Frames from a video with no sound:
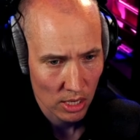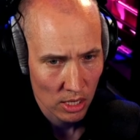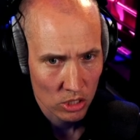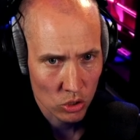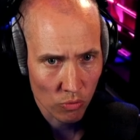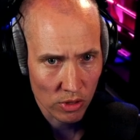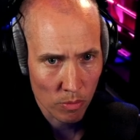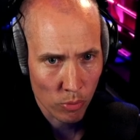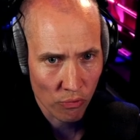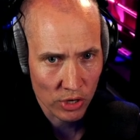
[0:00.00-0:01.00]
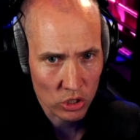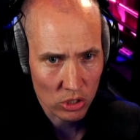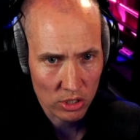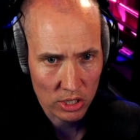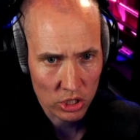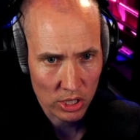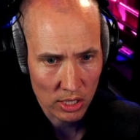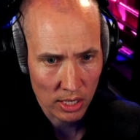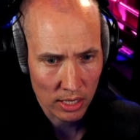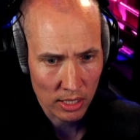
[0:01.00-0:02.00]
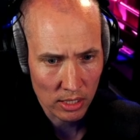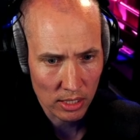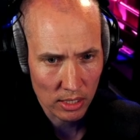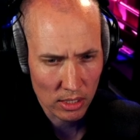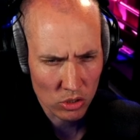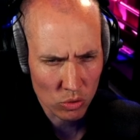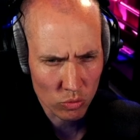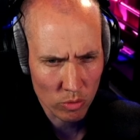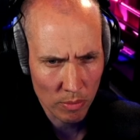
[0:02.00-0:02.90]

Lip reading: So with the professional edition, I don't remember